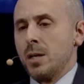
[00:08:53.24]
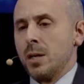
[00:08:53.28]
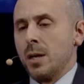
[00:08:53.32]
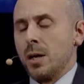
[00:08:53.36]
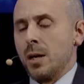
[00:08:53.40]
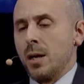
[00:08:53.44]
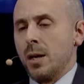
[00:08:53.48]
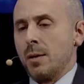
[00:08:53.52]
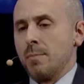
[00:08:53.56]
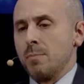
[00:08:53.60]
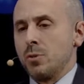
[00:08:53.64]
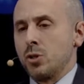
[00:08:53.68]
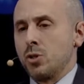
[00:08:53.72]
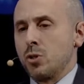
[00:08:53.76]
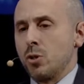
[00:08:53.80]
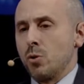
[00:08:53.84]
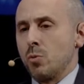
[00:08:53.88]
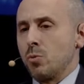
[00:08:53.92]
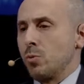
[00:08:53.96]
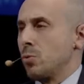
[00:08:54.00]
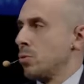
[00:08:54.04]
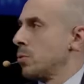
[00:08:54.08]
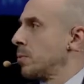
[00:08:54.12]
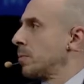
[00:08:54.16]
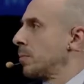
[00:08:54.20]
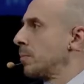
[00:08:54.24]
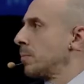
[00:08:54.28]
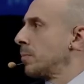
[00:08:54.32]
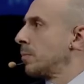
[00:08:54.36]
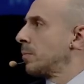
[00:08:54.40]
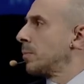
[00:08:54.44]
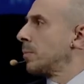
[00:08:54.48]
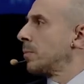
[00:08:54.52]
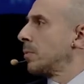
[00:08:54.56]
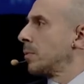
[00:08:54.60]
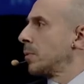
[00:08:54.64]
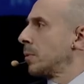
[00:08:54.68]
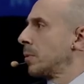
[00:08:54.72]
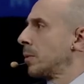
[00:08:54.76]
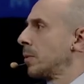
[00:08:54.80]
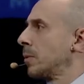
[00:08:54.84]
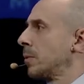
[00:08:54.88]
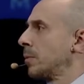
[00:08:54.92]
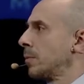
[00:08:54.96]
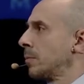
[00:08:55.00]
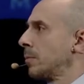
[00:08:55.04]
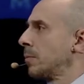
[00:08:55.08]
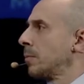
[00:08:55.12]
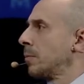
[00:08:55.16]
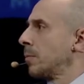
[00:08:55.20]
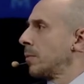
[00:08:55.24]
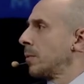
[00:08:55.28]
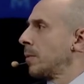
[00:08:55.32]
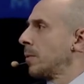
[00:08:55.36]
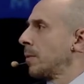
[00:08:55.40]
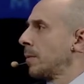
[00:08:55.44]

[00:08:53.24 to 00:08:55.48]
I interrupt you for a second? So what does